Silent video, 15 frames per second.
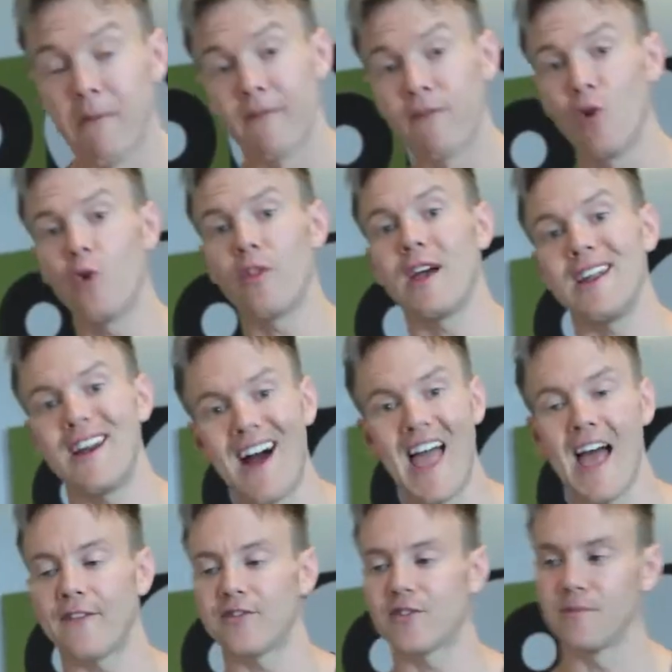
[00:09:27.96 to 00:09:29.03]
before then, I
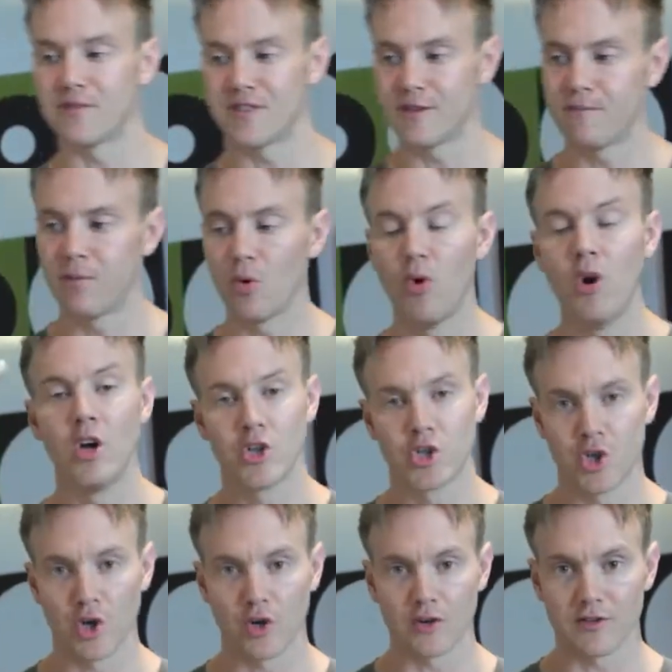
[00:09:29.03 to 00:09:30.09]
have some simple
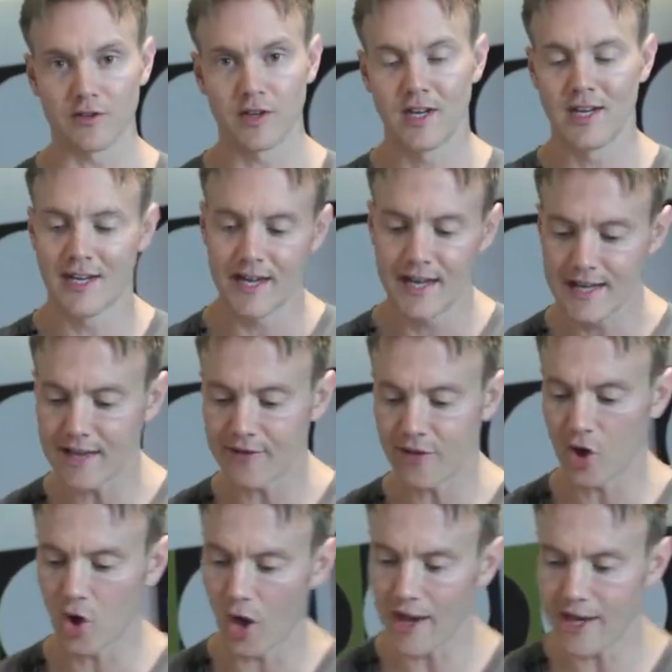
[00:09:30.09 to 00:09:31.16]
sugars. Get the
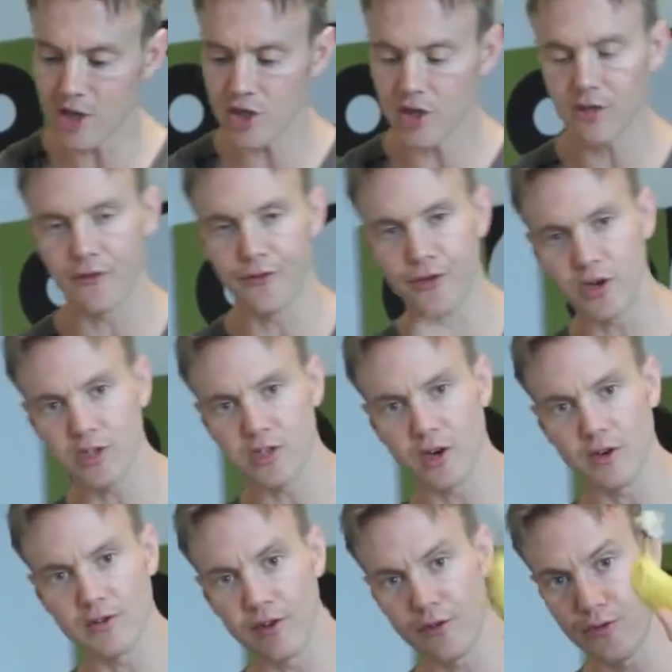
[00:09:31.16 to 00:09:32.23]
glycogen, the
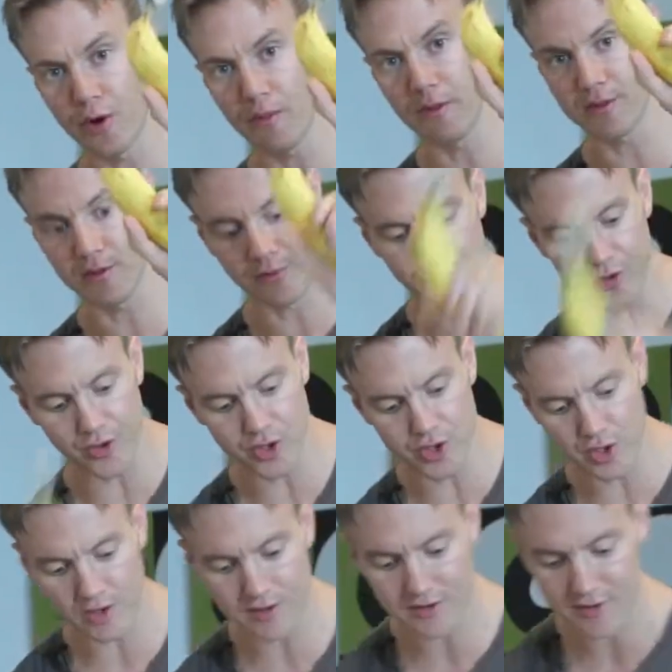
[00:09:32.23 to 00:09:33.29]
fructose from some fruit
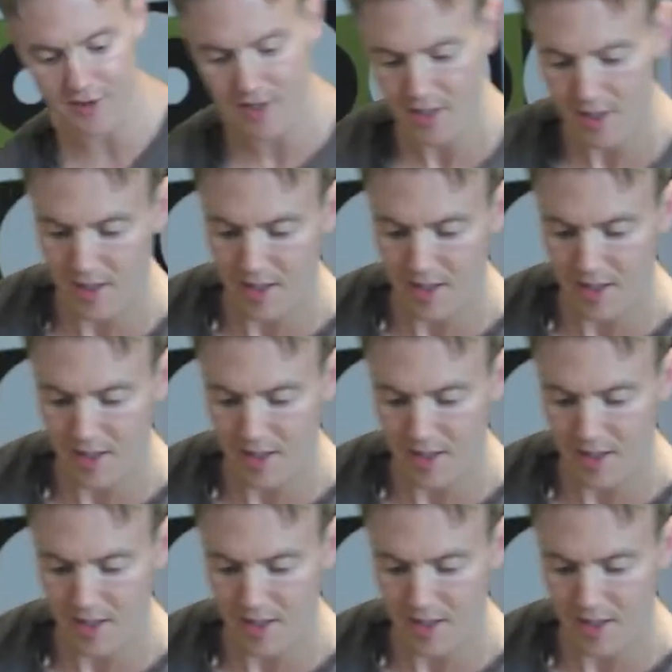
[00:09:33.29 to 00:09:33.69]
sugars.